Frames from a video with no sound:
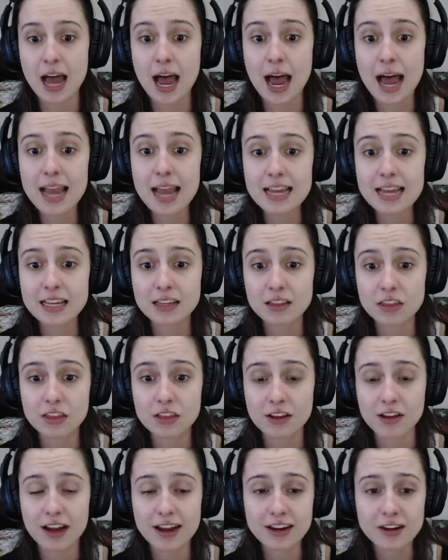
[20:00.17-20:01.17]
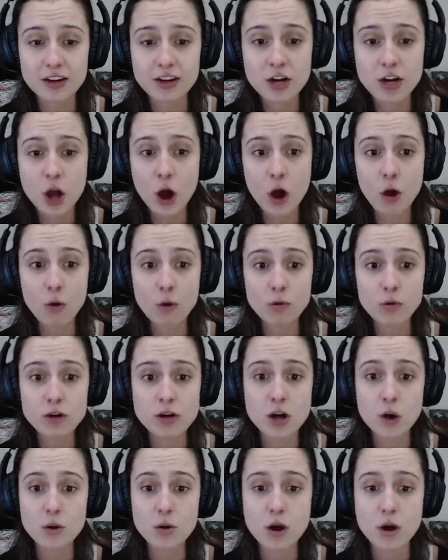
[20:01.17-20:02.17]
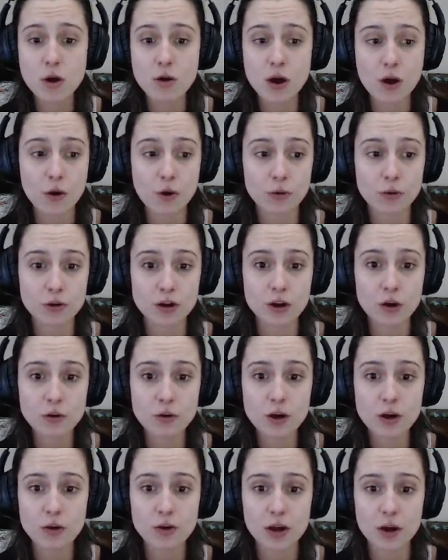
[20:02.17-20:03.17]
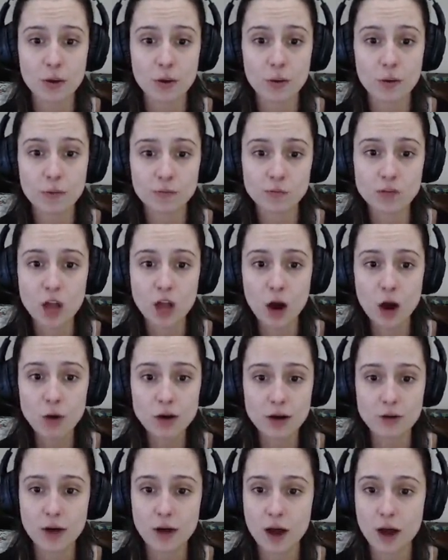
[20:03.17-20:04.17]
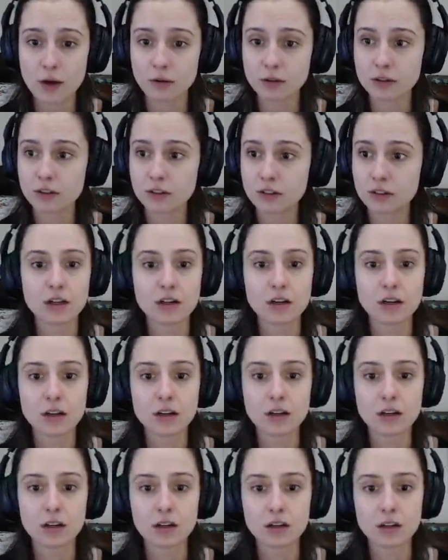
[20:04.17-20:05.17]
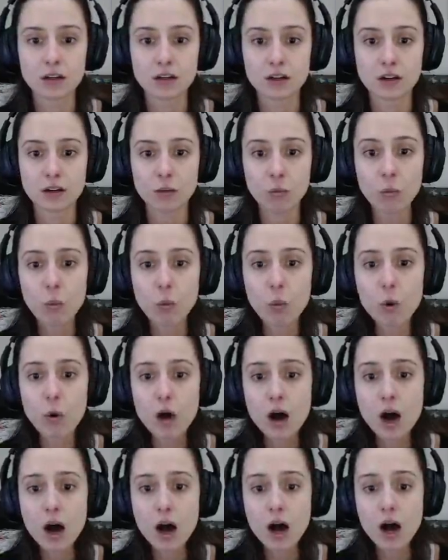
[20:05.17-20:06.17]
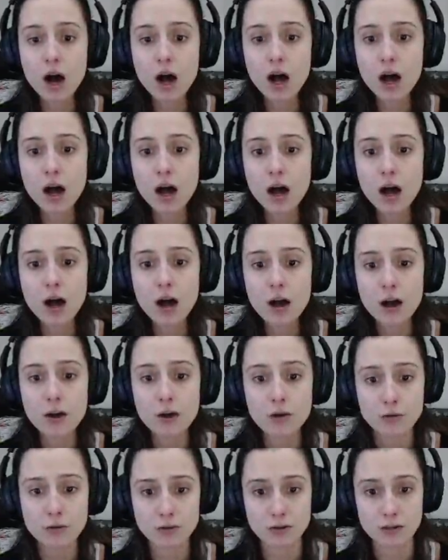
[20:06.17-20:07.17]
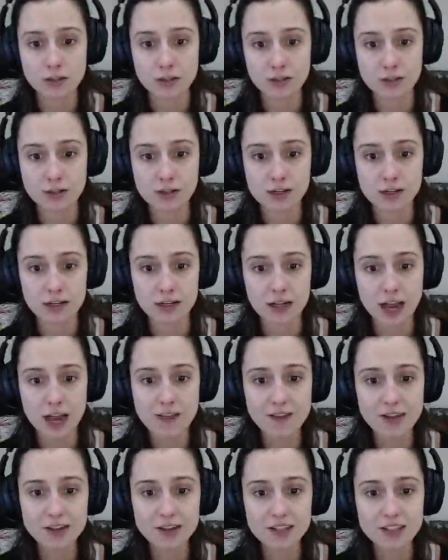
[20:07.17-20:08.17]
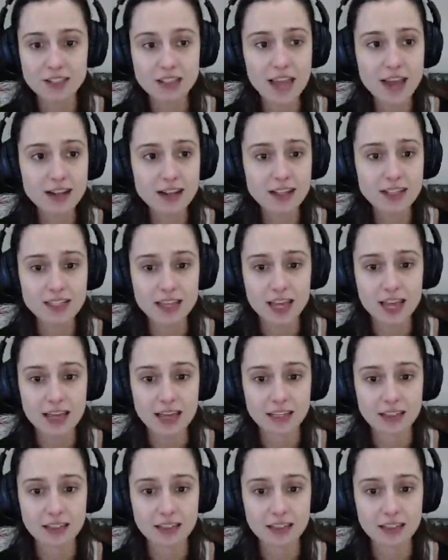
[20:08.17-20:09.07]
Ike Thayer. No, no, no, no, no, no, no, no, no, no, no. Whoa! I found a skeleton.